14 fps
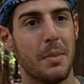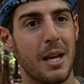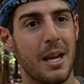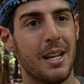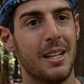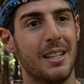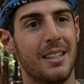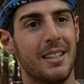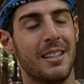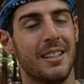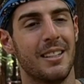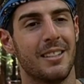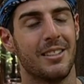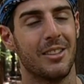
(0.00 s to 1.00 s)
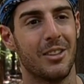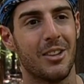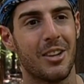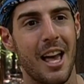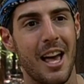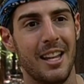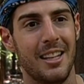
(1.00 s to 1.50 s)
big, to
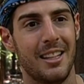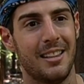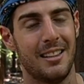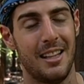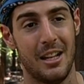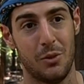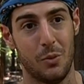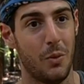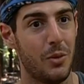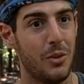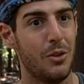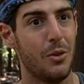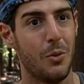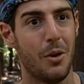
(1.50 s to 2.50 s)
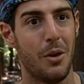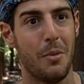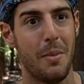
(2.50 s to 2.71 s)
look at. That's what we do. We're the